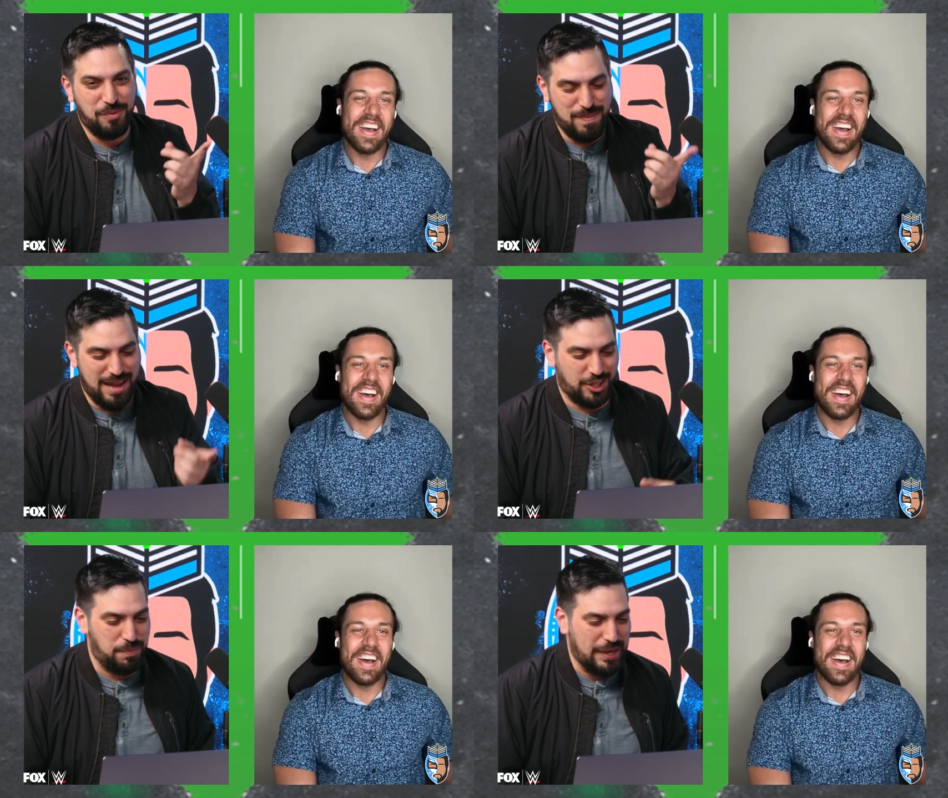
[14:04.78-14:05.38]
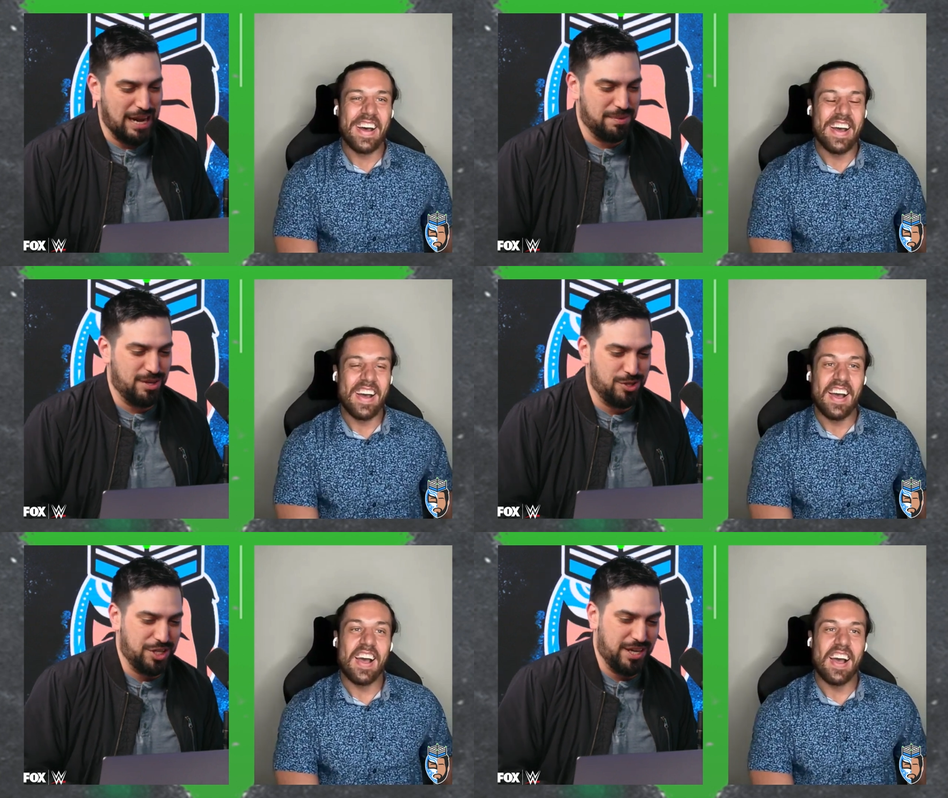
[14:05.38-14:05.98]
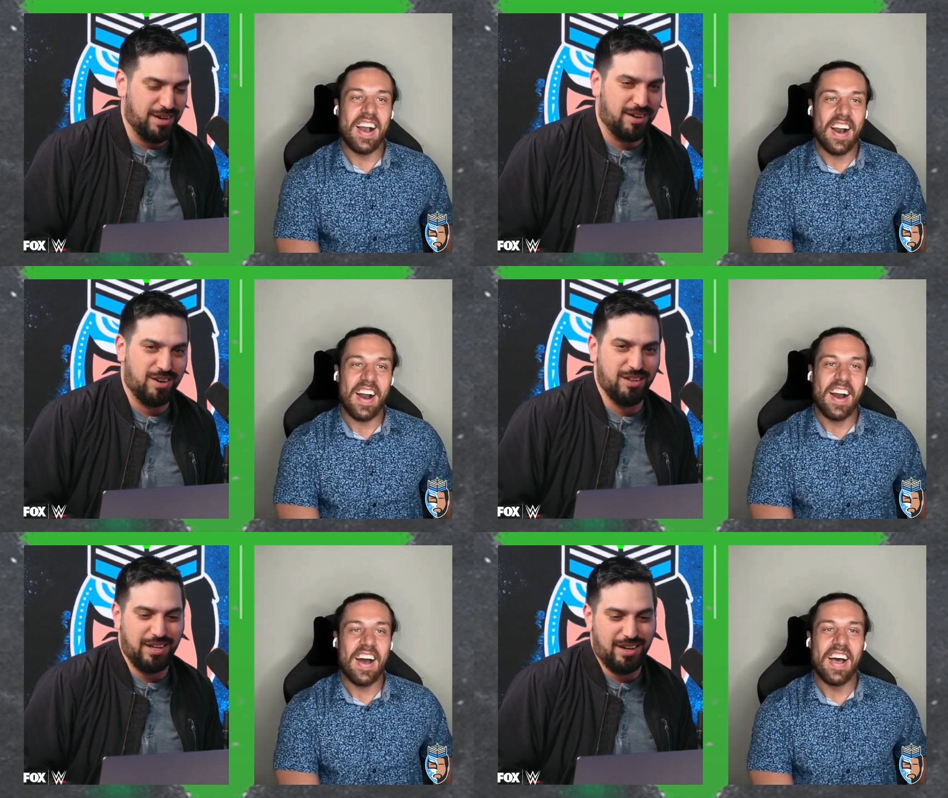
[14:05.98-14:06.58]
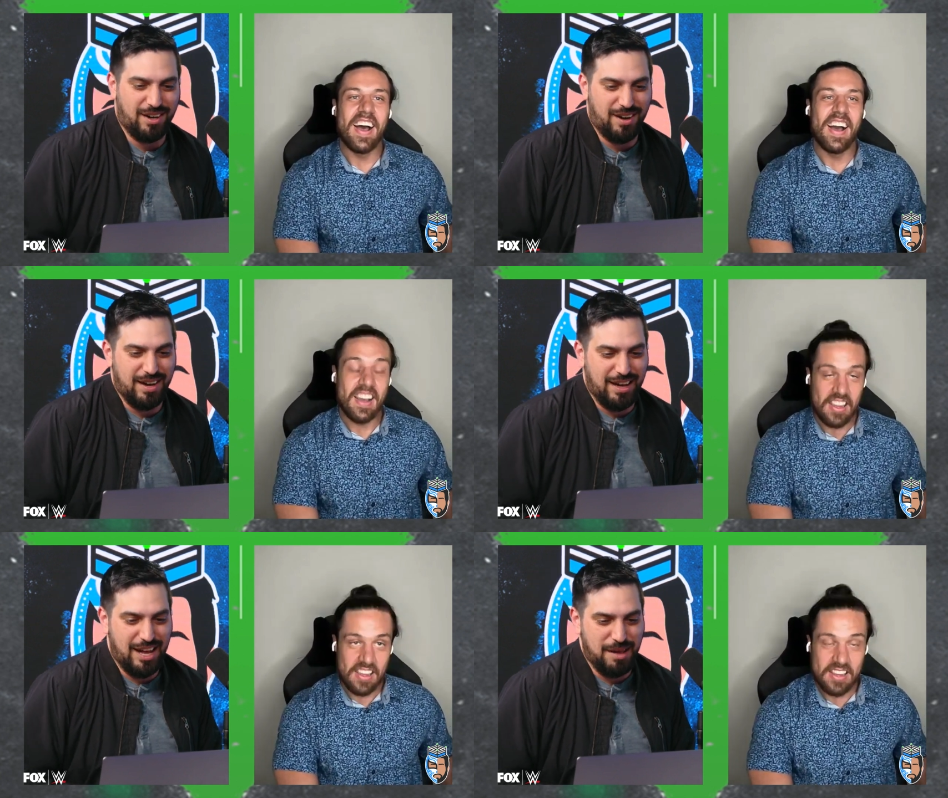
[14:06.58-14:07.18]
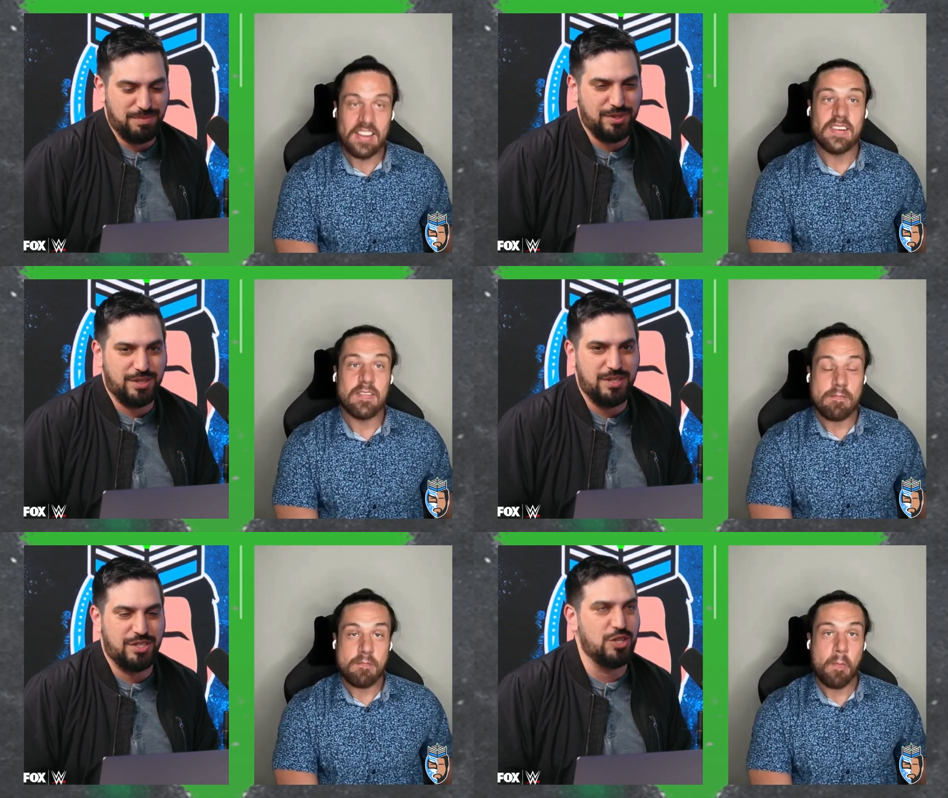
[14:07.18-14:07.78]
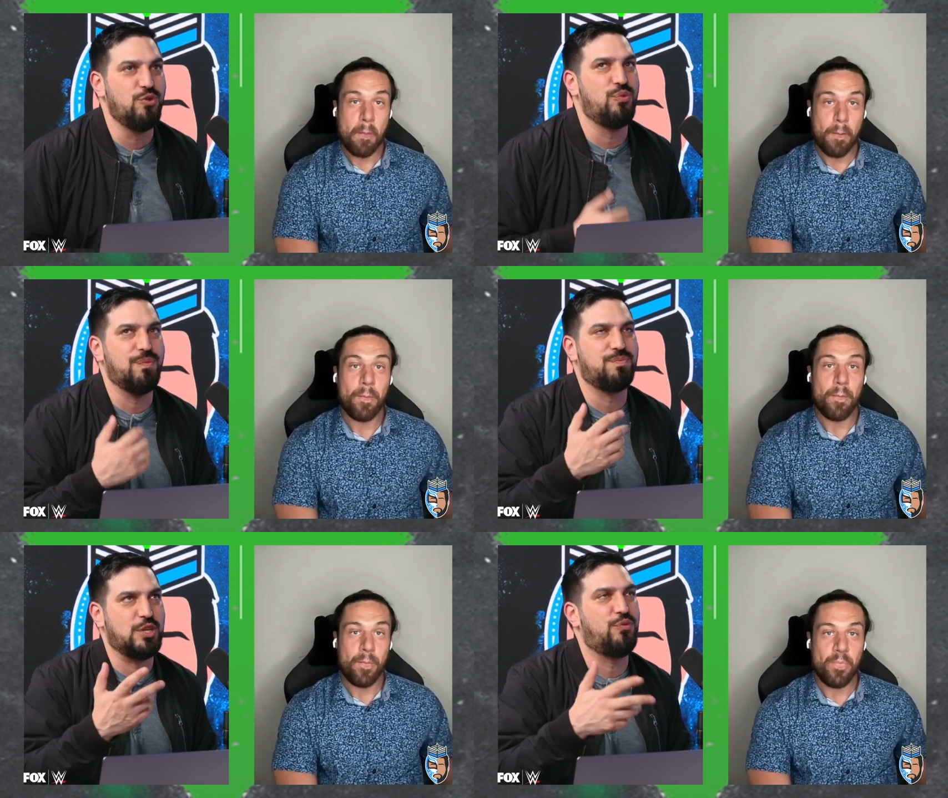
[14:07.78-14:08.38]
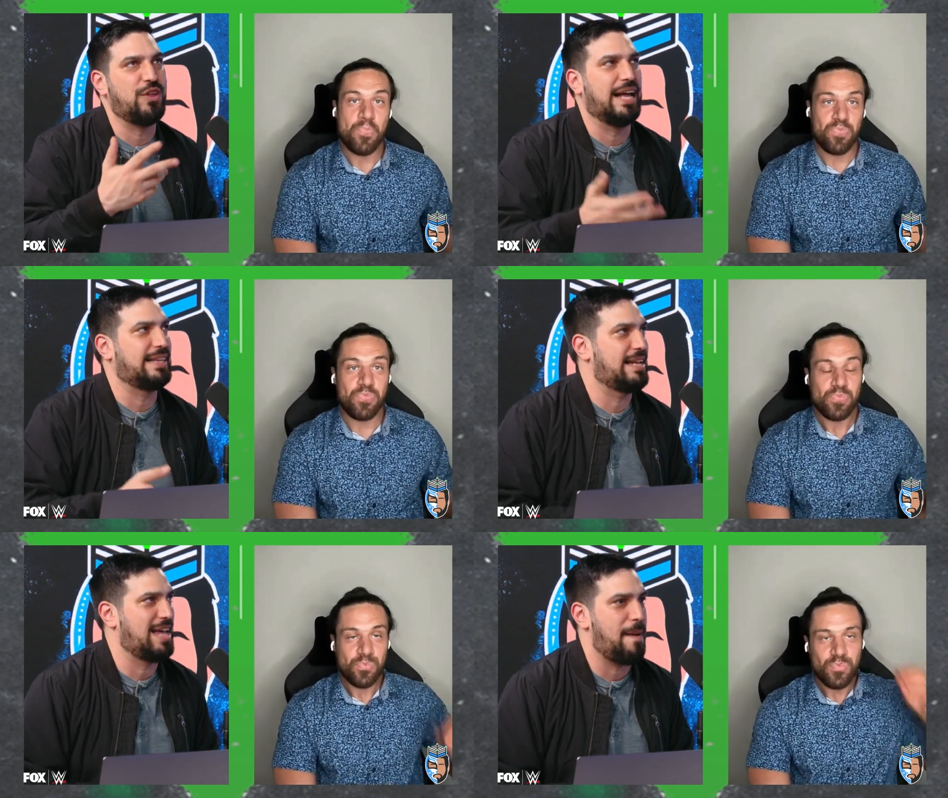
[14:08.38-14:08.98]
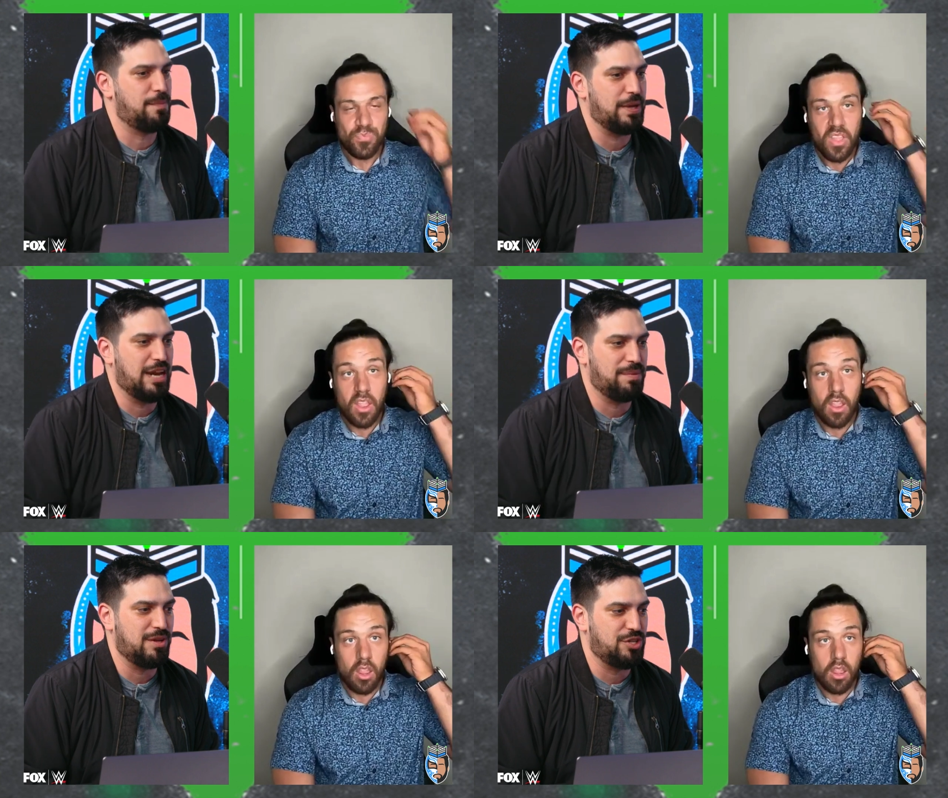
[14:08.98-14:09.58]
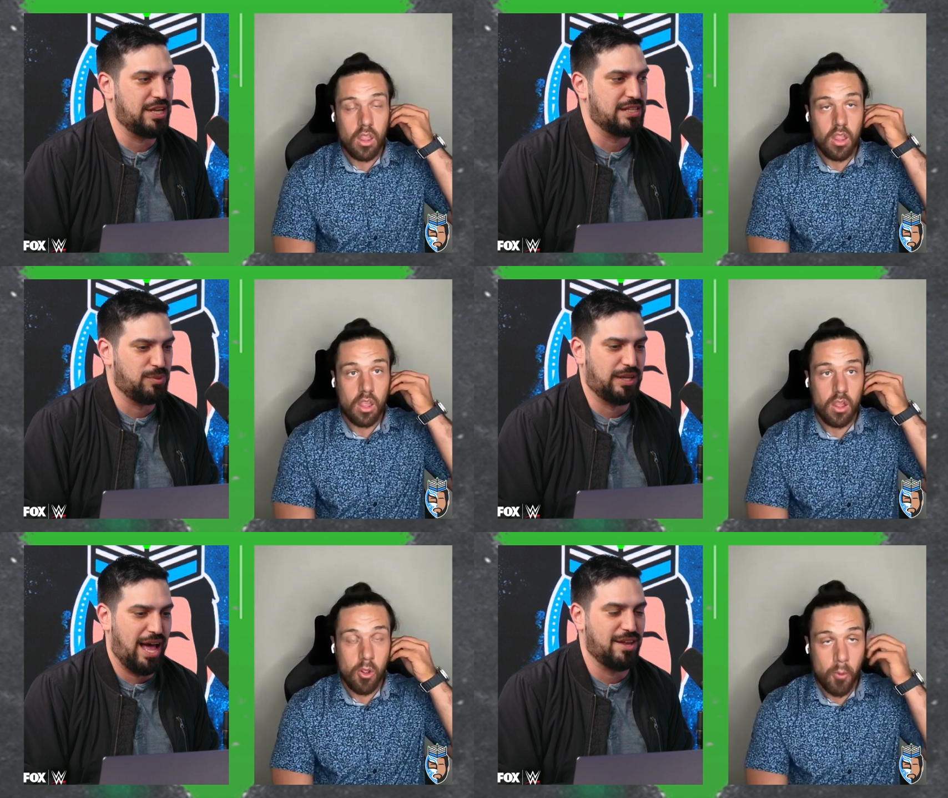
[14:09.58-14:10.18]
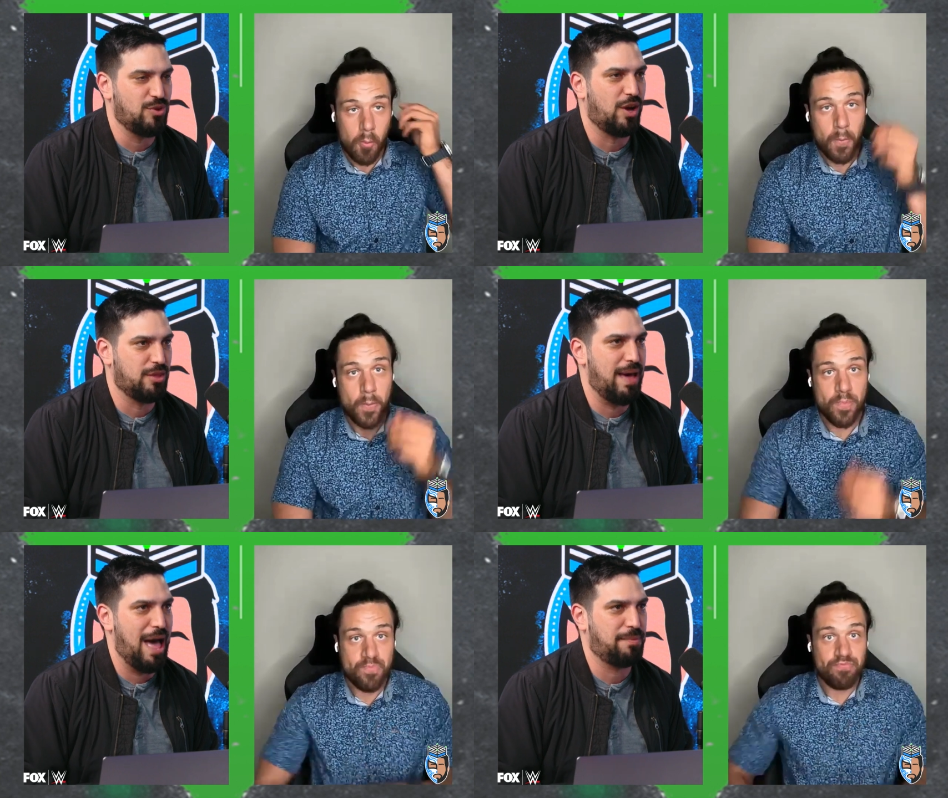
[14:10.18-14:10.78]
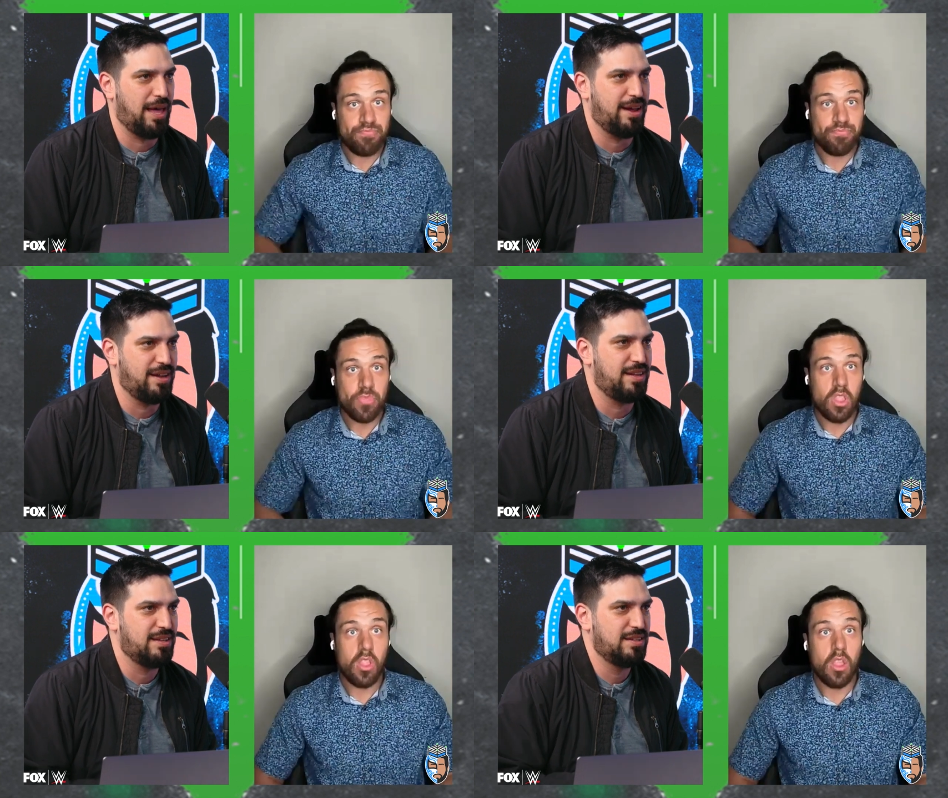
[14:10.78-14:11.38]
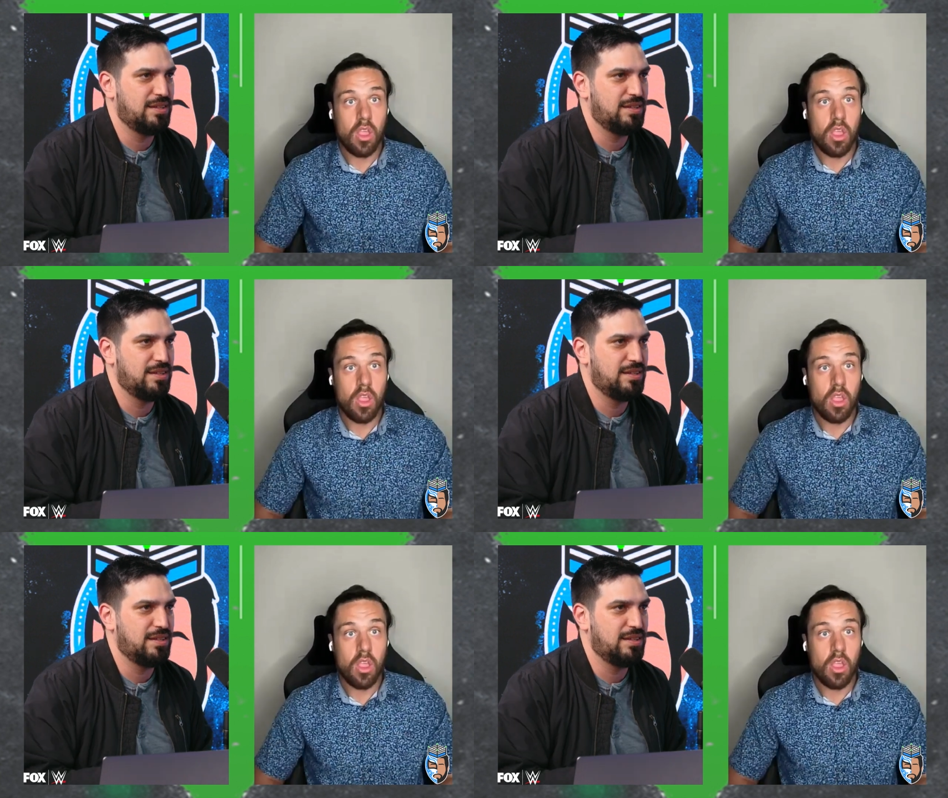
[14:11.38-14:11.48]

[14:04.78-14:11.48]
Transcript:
Speaker 1: we mentioned PWG earlier. Uh, do you do you feel like that time in PWG is what got you on the map, kinda?